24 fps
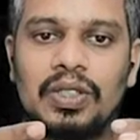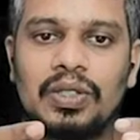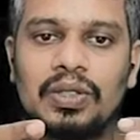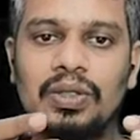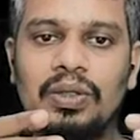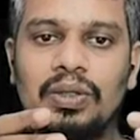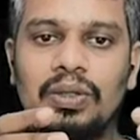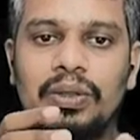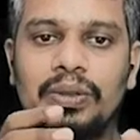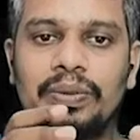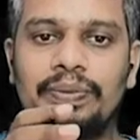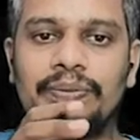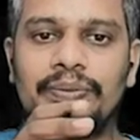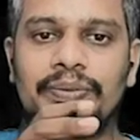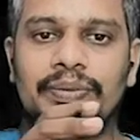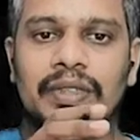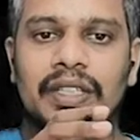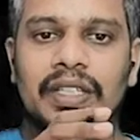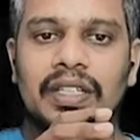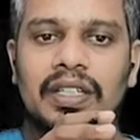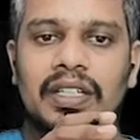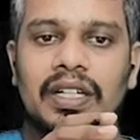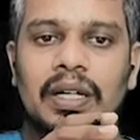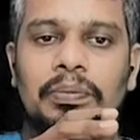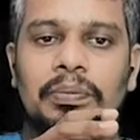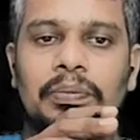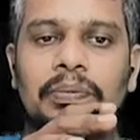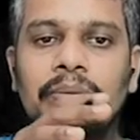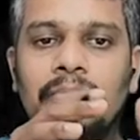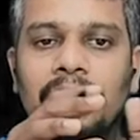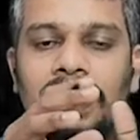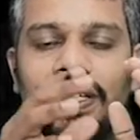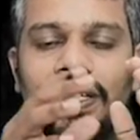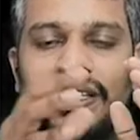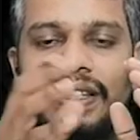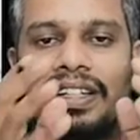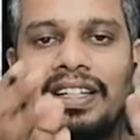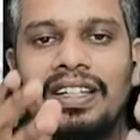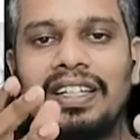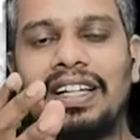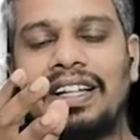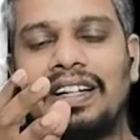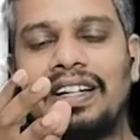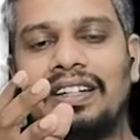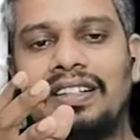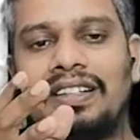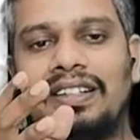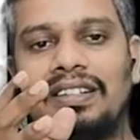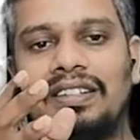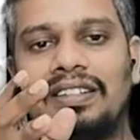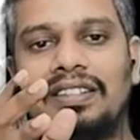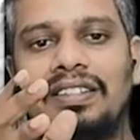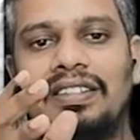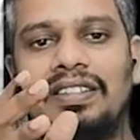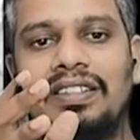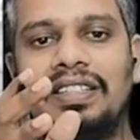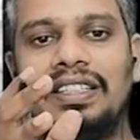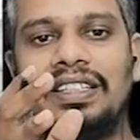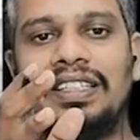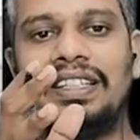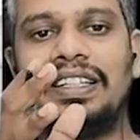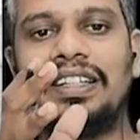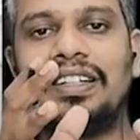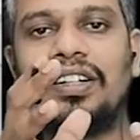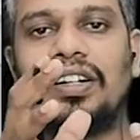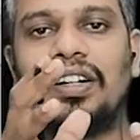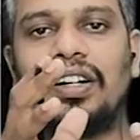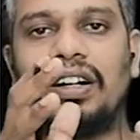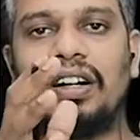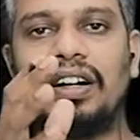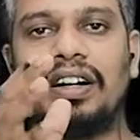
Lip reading: So compare the electron, the